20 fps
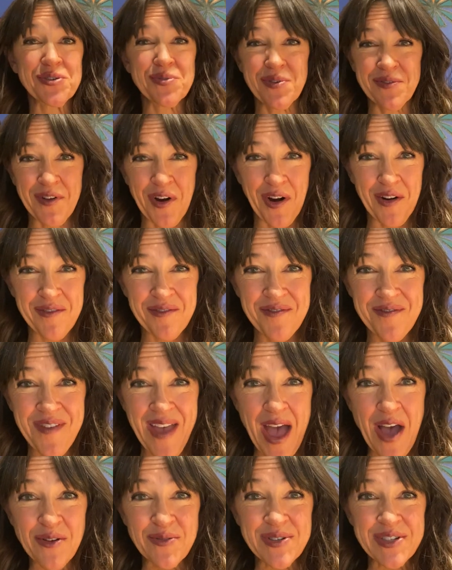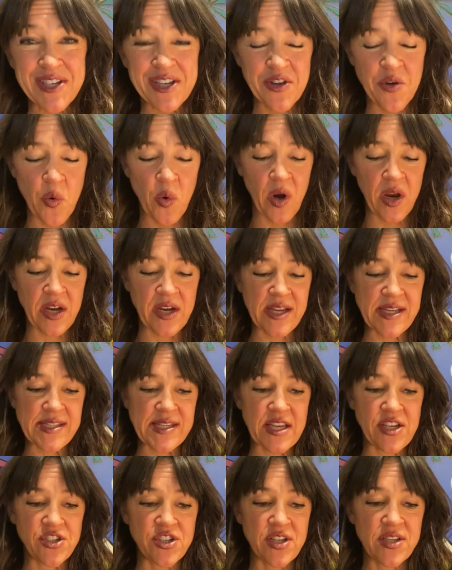two of our founding
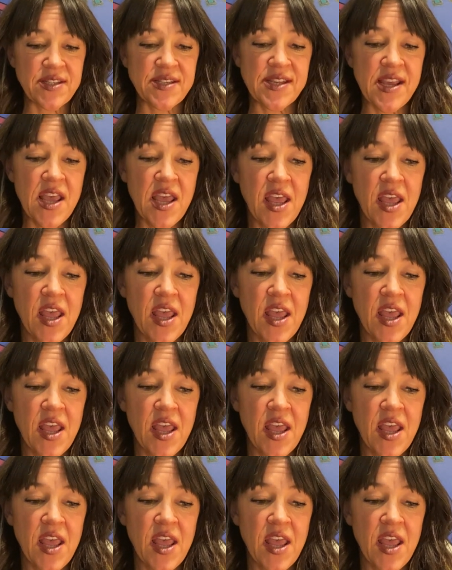organizations,